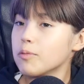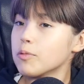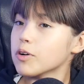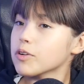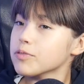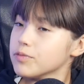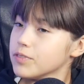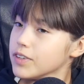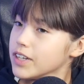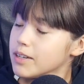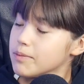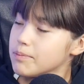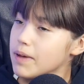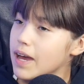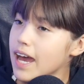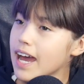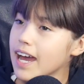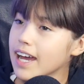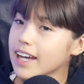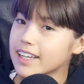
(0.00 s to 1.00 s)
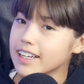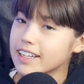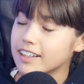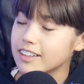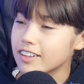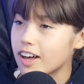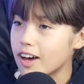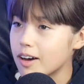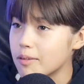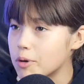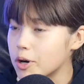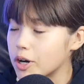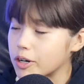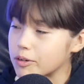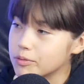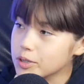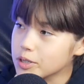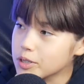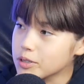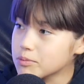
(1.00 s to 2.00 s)
more feedback and a lot more
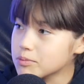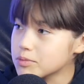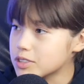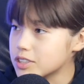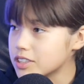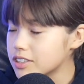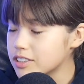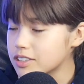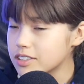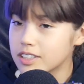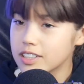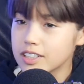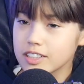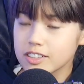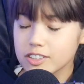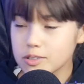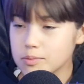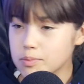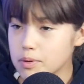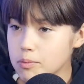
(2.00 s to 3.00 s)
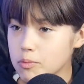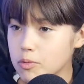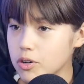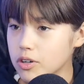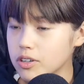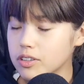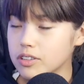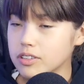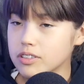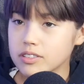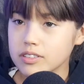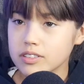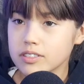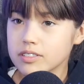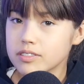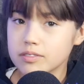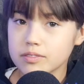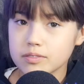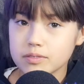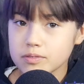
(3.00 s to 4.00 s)
room to be more
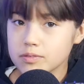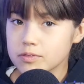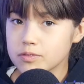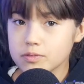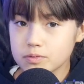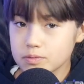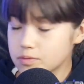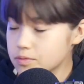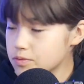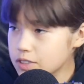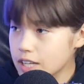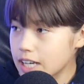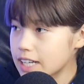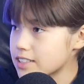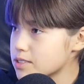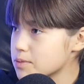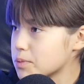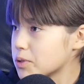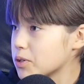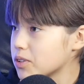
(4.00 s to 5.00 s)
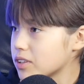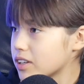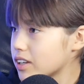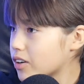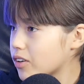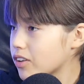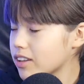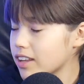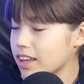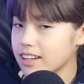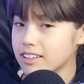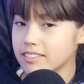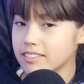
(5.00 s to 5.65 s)
flexible and all that.